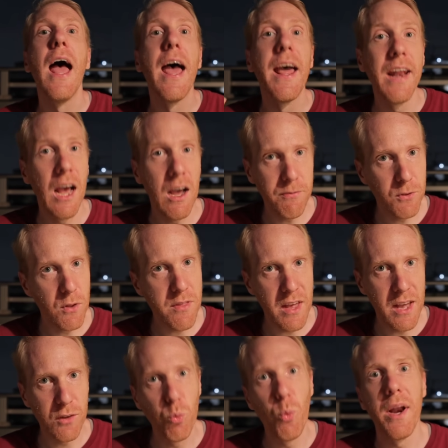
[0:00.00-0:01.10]
And after
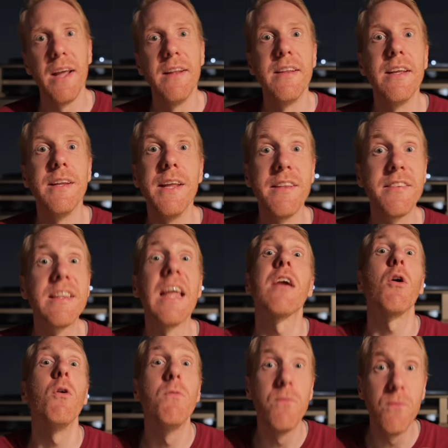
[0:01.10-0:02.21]
that, what I did is
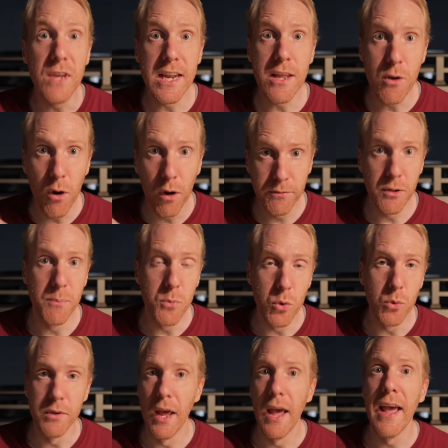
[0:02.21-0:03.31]
take a video of the
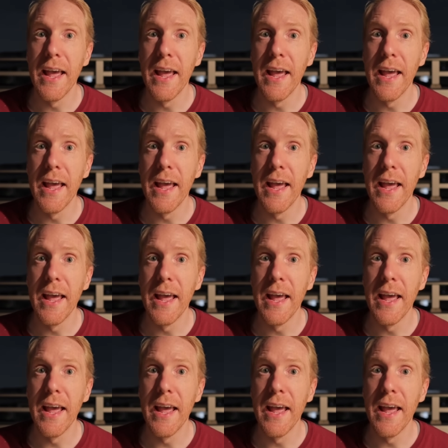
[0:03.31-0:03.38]
moon.